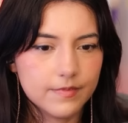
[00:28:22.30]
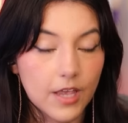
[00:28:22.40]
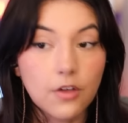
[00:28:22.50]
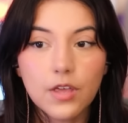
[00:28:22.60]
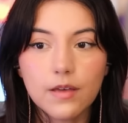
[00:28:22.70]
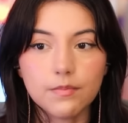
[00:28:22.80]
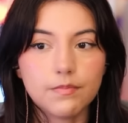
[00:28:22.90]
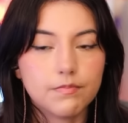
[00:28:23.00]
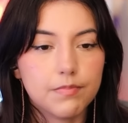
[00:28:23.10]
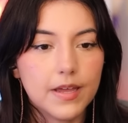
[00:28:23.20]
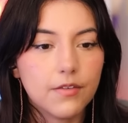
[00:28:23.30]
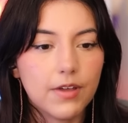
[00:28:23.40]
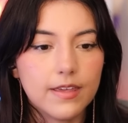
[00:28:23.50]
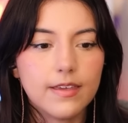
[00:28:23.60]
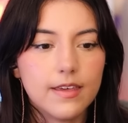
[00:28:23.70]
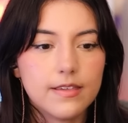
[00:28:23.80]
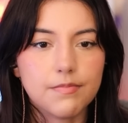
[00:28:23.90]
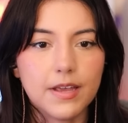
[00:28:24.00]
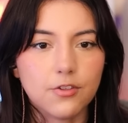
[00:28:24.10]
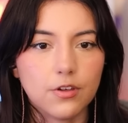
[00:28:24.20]
Oh, yeah. By the way, he is
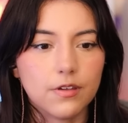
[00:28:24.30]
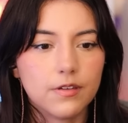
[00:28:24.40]
magic.